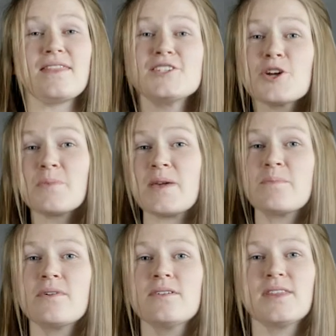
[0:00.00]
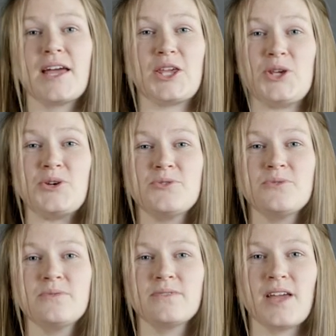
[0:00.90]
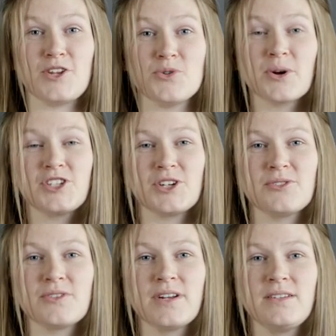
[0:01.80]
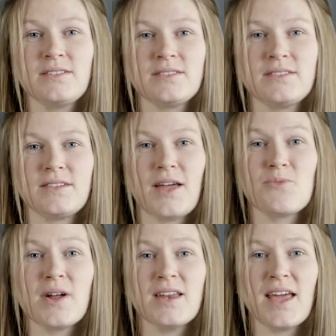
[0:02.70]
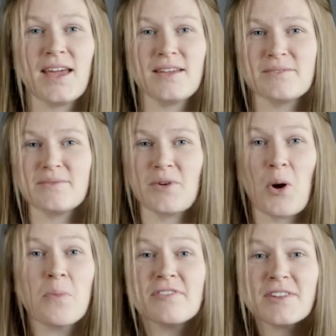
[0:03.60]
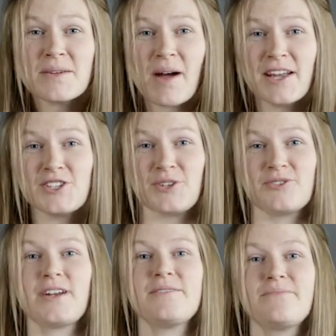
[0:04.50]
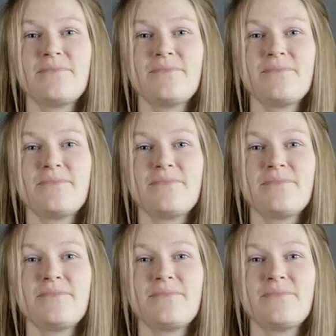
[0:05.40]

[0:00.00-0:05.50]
These are people like you and your children, and one day, hopefully my children.